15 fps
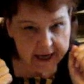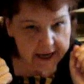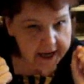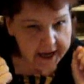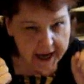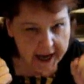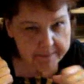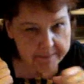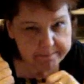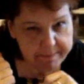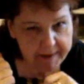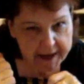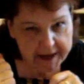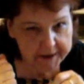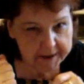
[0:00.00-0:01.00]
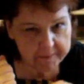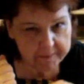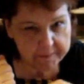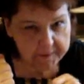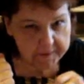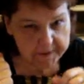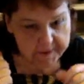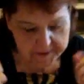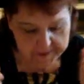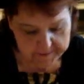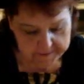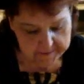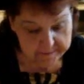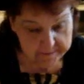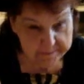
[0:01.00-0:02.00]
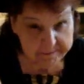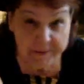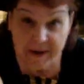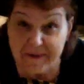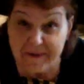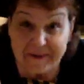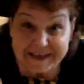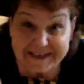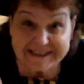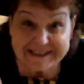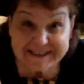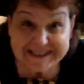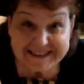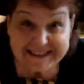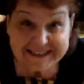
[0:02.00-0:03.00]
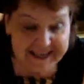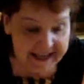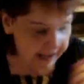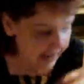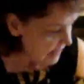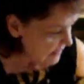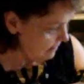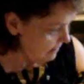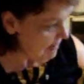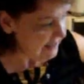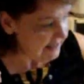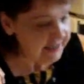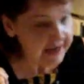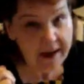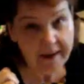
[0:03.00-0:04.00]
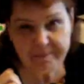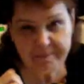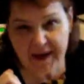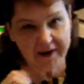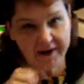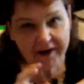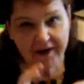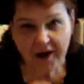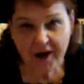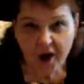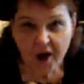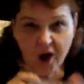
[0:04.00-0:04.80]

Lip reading: you a better pirate, and they make you a better